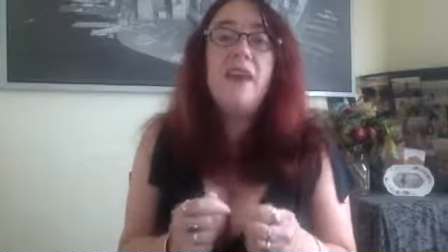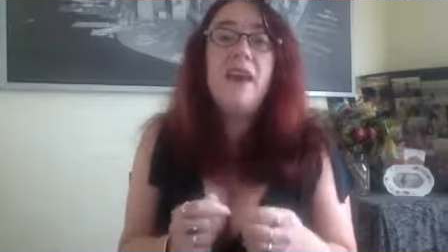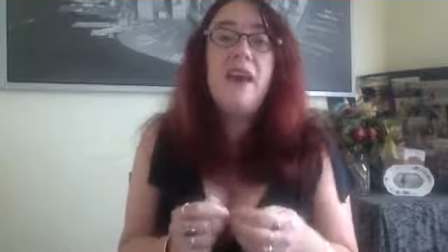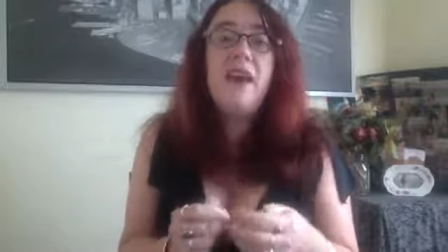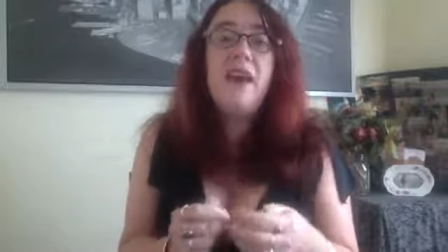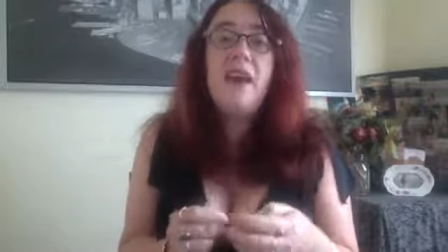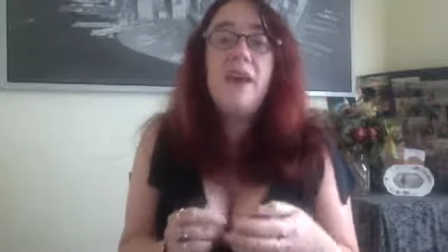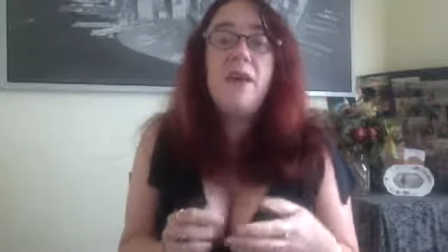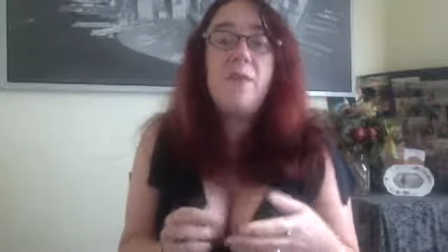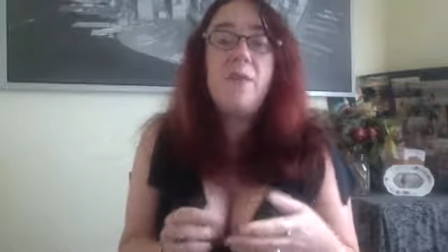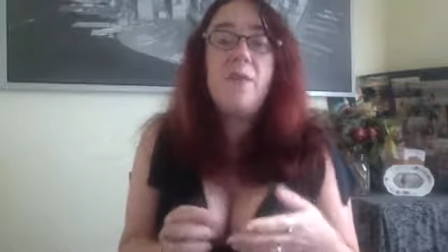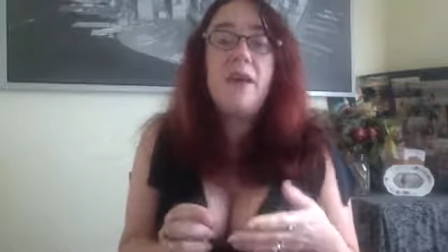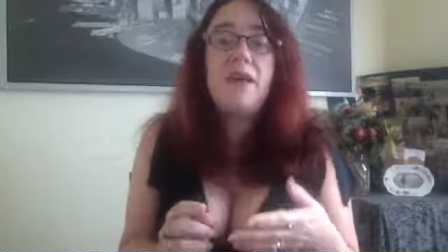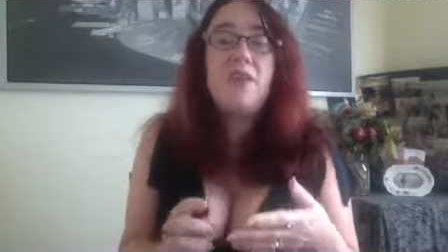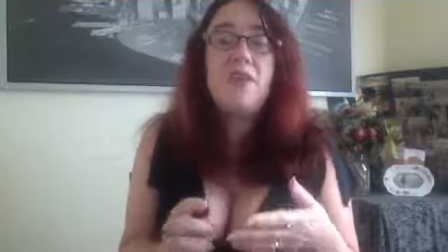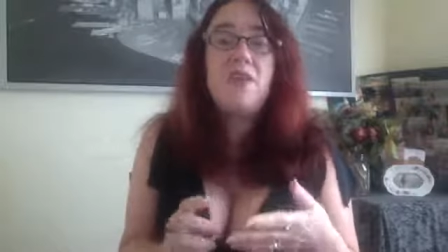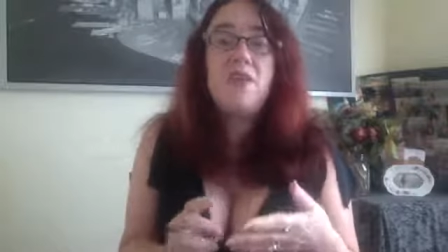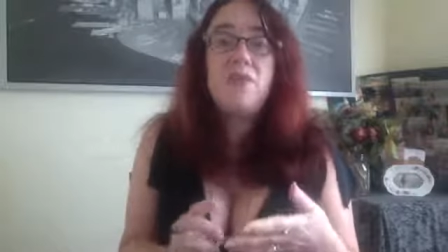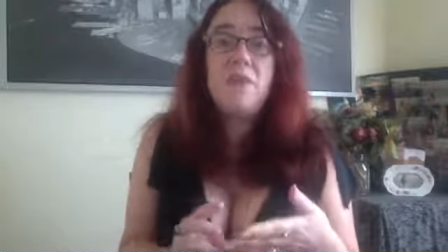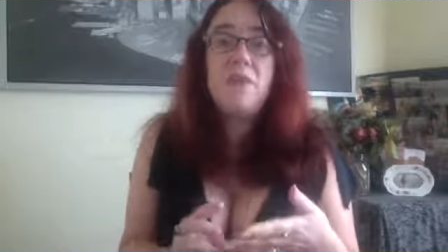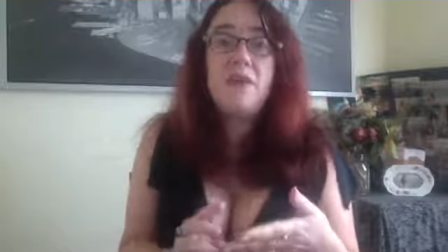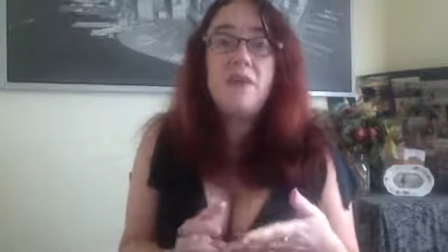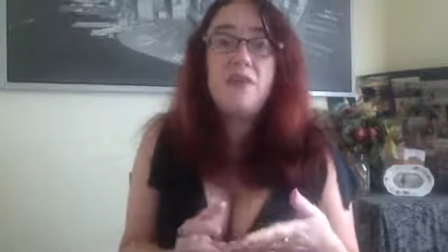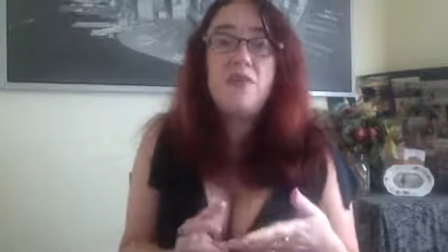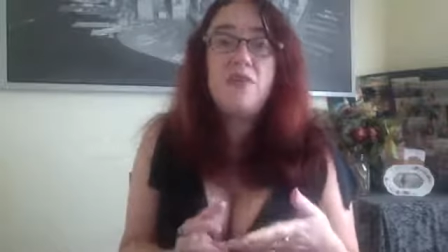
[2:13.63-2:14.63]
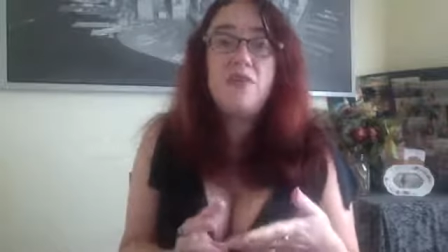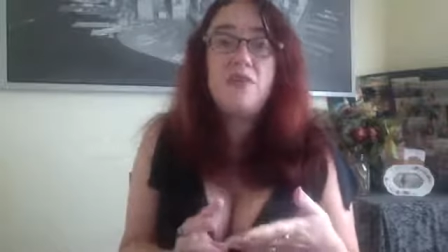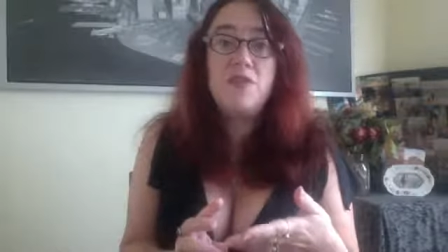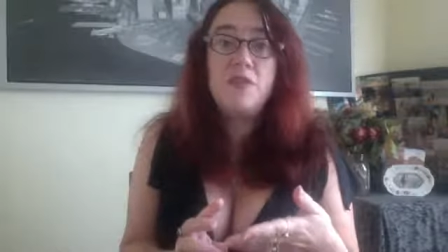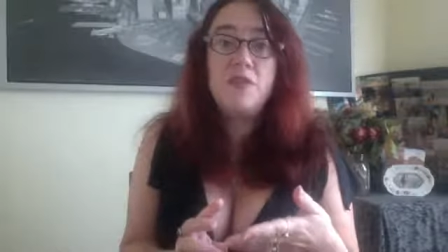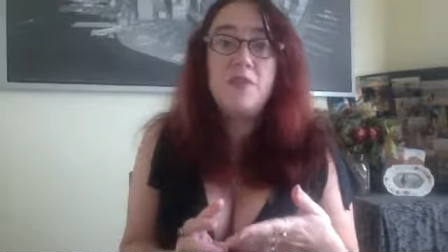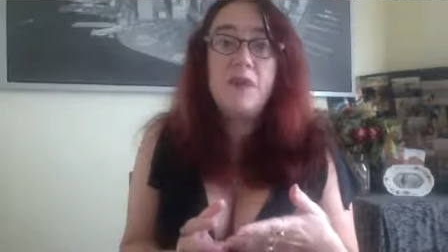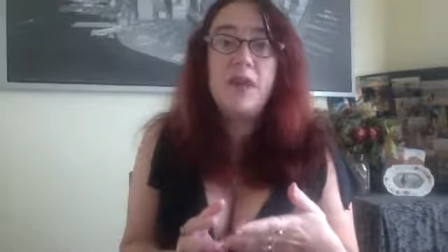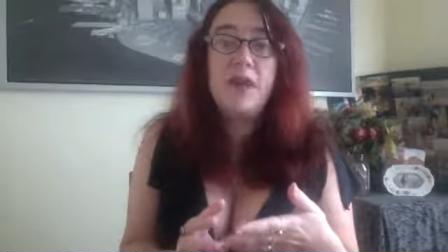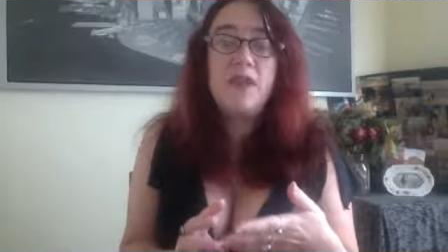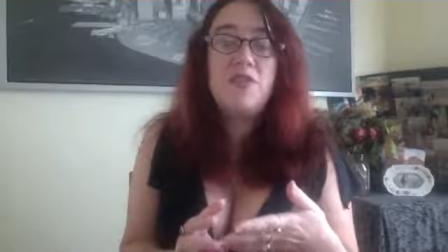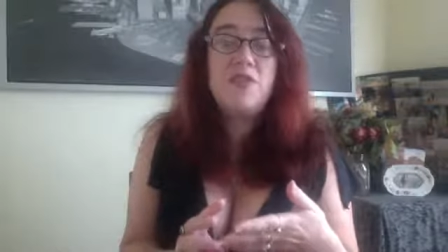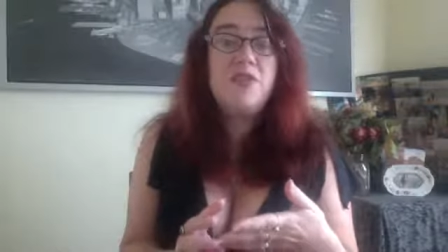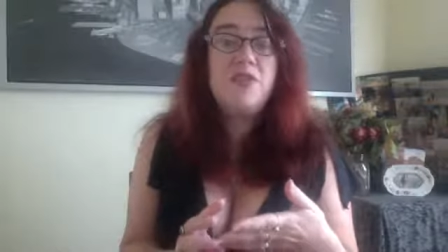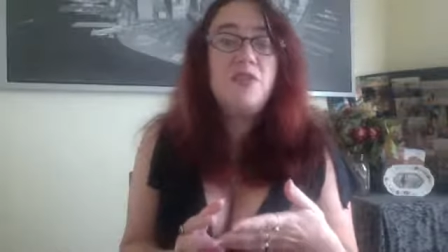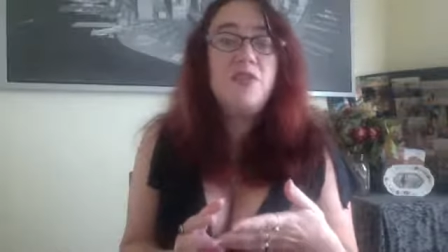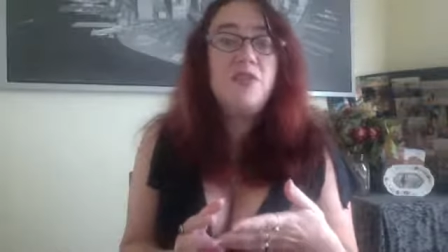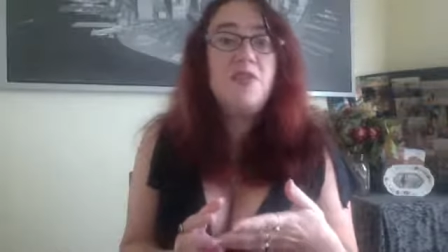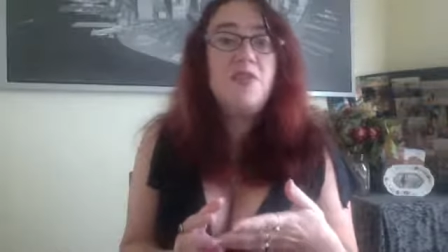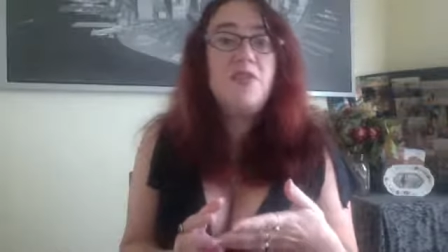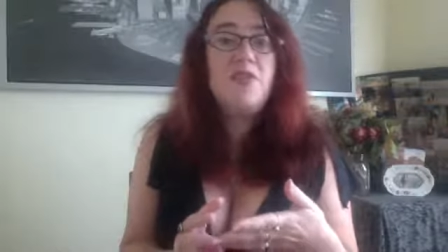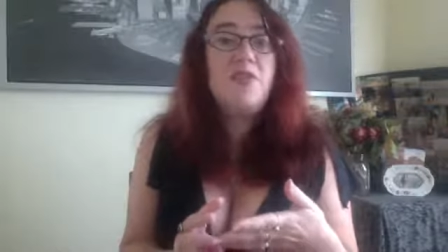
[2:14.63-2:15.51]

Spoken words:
I just wanted to remind you